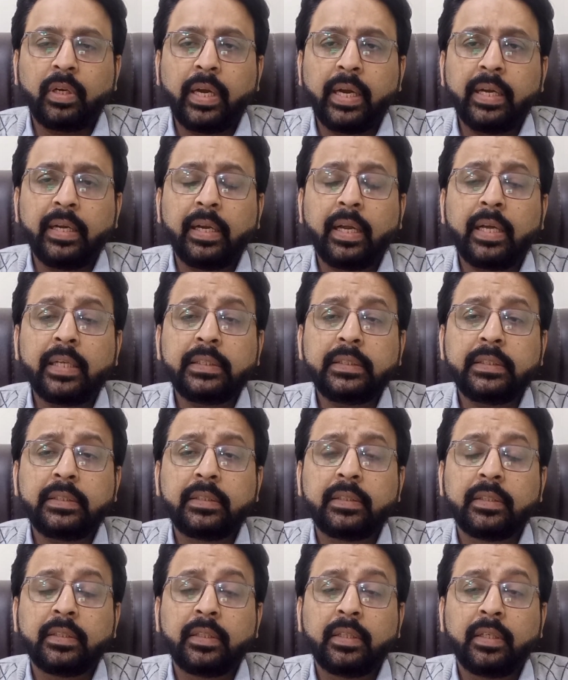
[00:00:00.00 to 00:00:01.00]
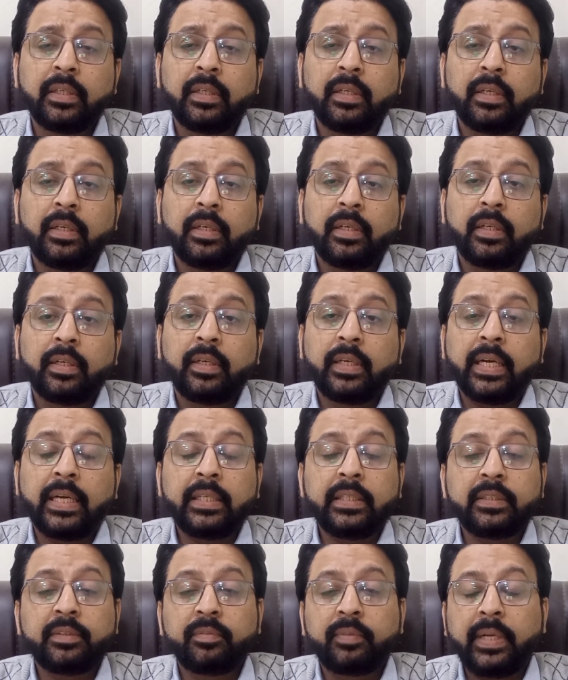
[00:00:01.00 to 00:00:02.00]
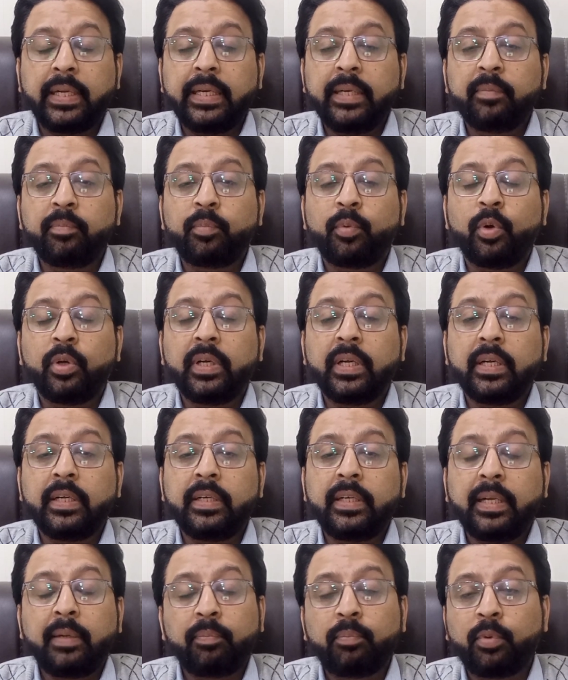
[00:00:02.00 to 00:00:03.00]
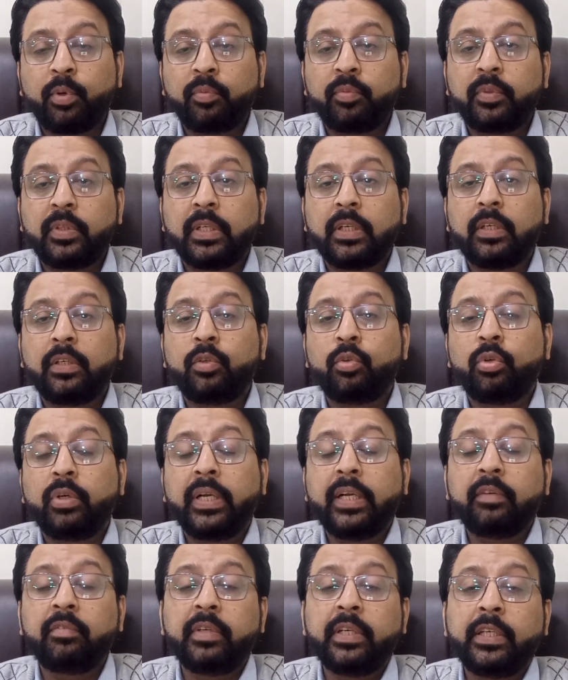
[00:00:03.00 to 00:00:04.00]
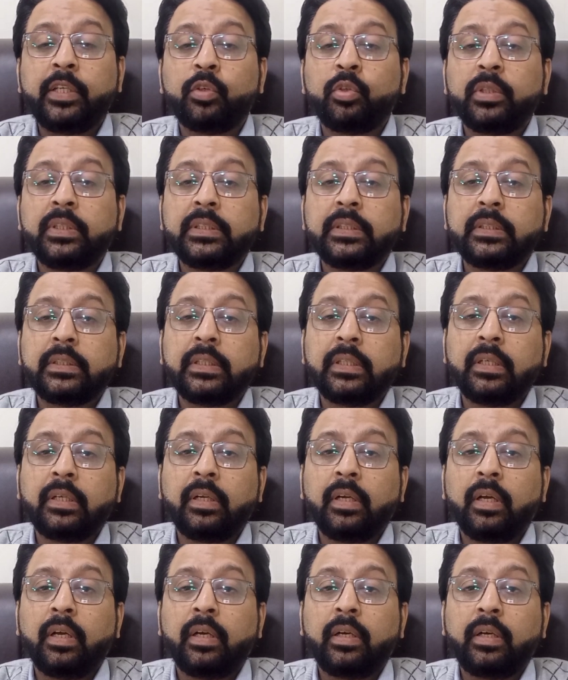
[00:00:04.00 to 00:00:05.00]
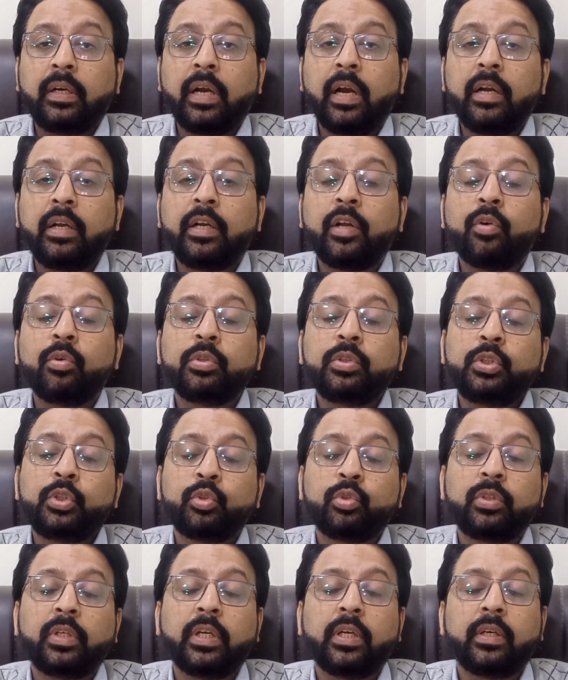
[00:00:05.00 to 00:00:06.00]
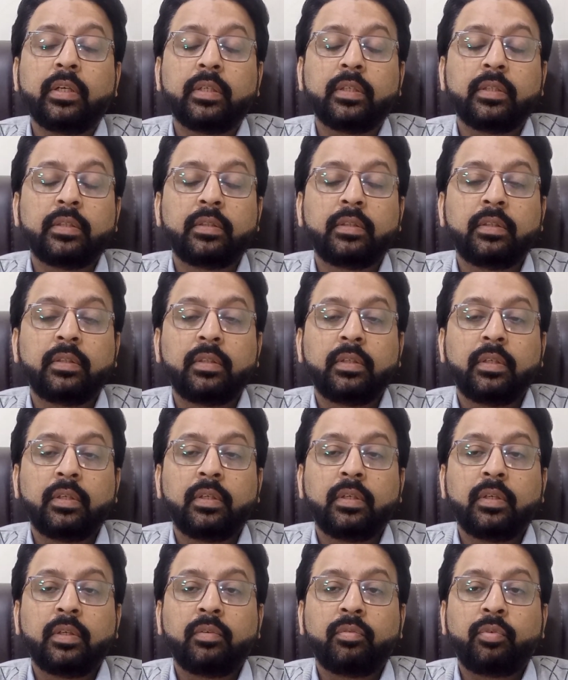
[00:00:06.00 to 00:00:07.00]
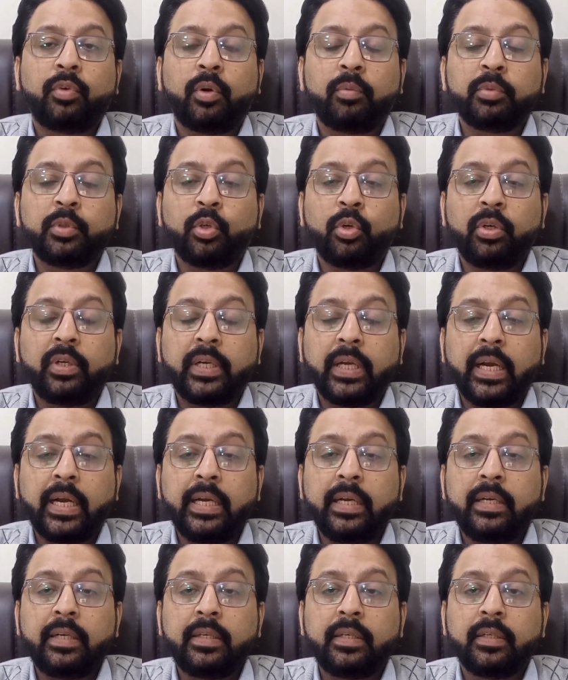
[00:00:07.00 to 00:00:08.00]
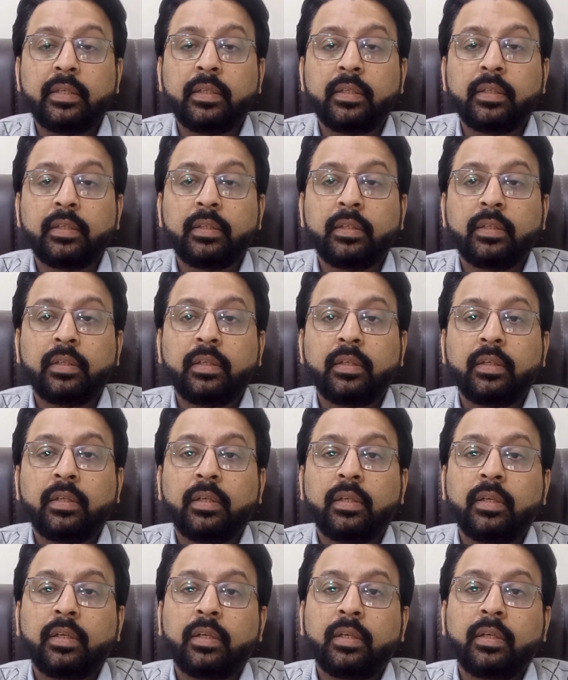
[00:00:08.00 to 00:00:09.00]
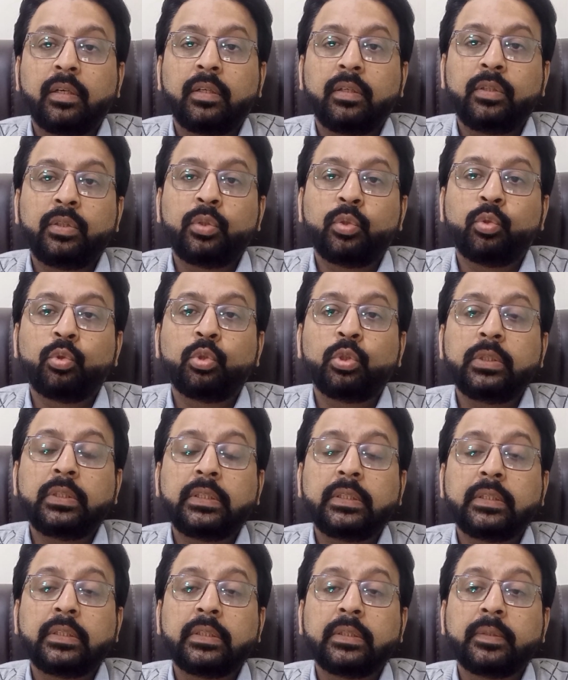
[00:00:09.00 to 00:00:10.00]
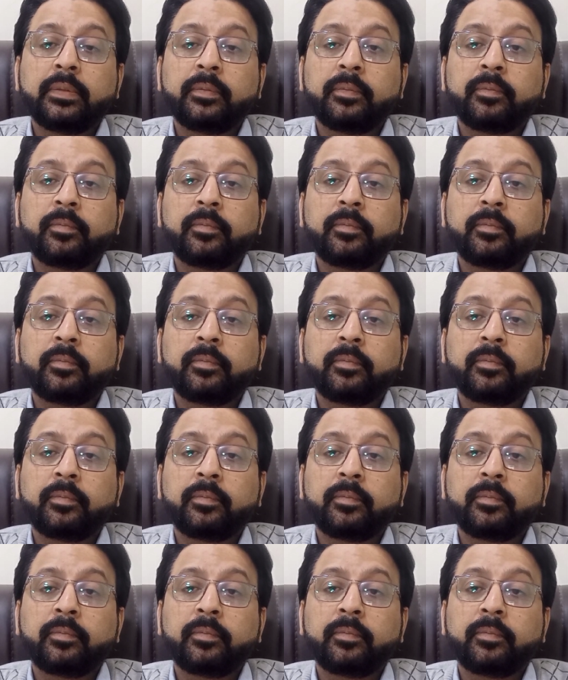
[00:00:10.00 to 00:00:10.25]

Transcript: And last, that is very important tip of the today video is cut down sugar from your diet. Use